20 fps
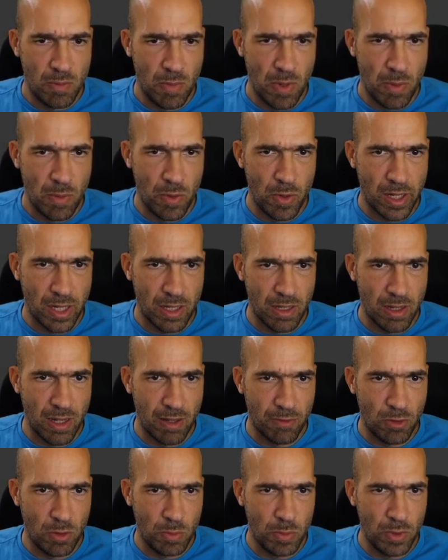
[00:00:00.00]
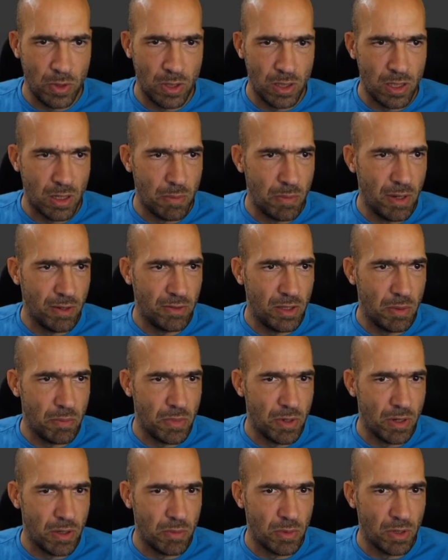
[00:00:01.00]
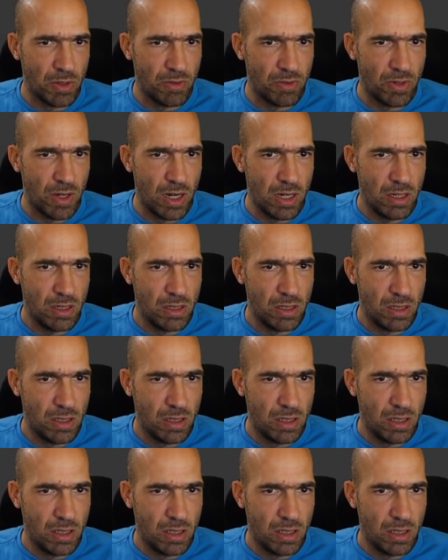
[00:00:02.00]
Maybe we have to put it above the mirror modifier.